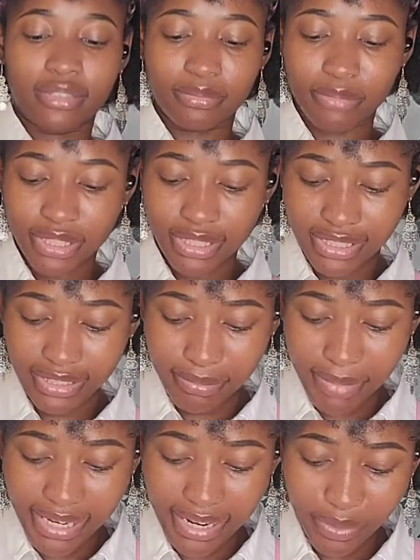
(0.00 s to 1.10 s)
because this
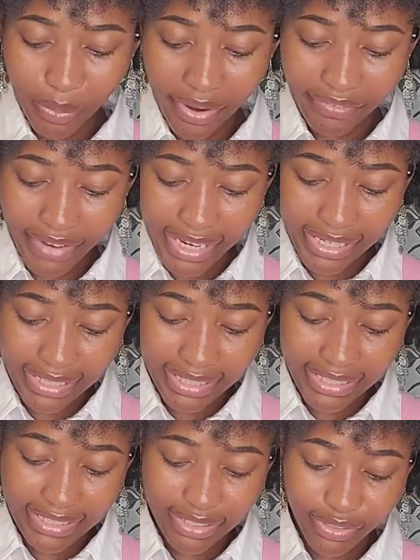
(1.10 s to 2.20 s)
man had a white van and he
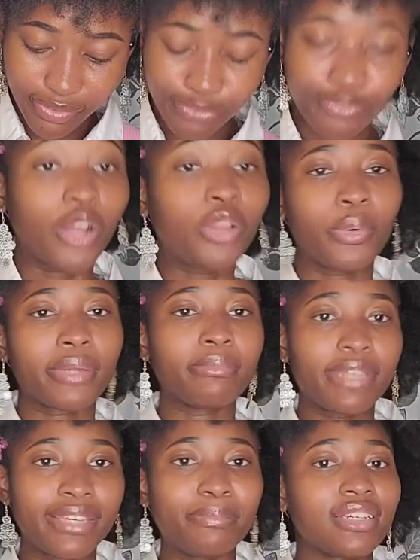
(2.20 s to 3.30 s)
started following
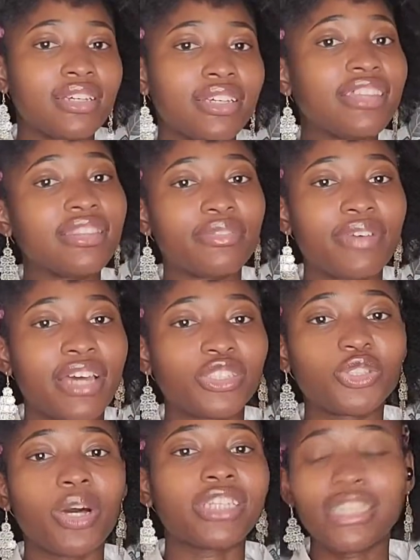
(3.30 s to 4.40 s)
me in the van.
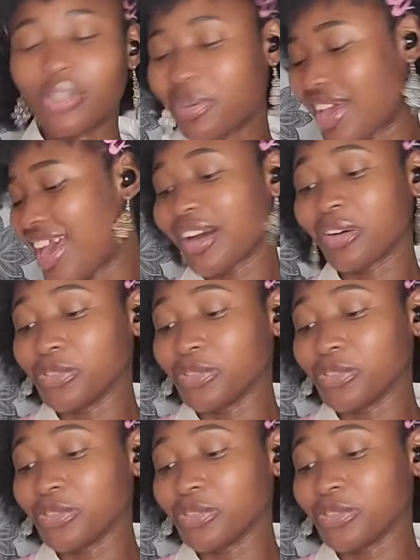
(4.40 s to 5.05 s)
So I said, oh, hell